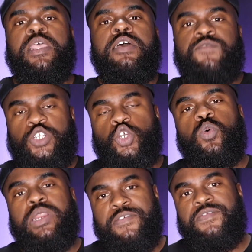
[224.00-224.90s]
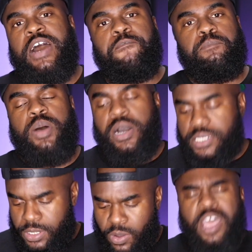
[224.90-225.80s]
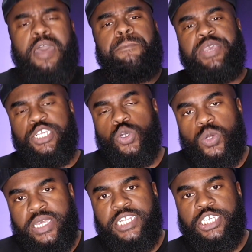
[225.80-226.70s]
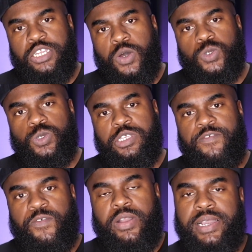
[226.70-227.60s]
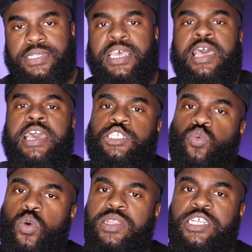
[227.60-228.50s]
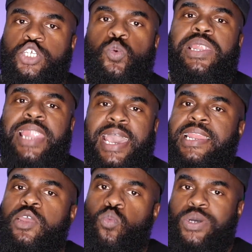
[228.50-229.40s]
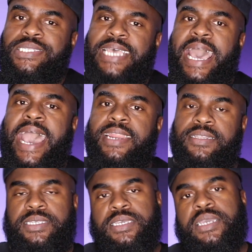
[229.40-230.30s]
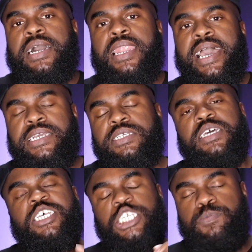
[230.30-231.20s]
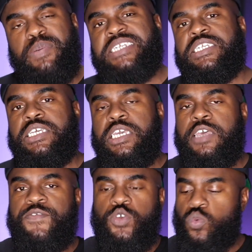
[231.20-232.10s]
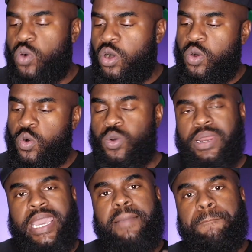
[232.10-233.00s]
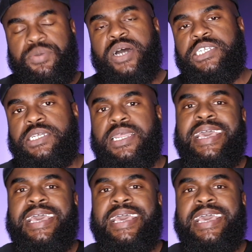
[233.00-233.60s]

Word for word: for 25 bucks. So be sure to get your nose on this fragrance. It's one that you will likely want to add into your collection, especially if you are on a budget.